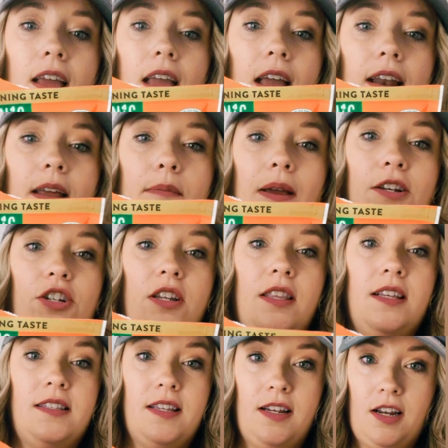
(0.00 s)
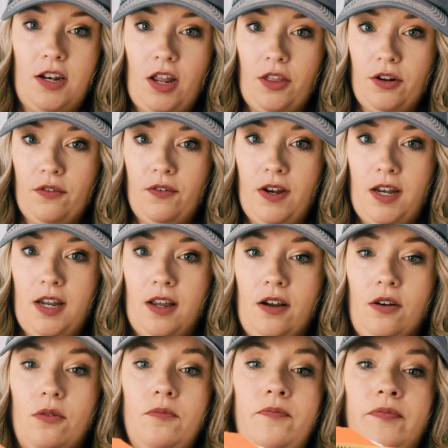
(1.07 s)
And I mentioned this in another
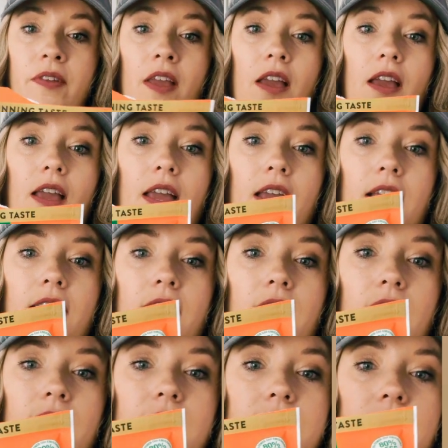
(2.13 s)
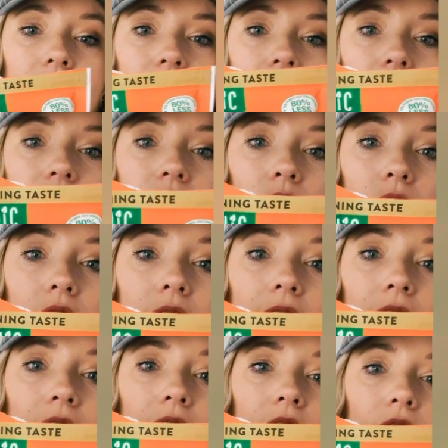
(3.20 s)
video. It is this
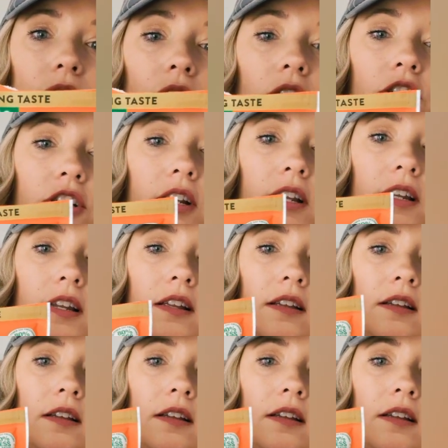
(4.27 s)
organic version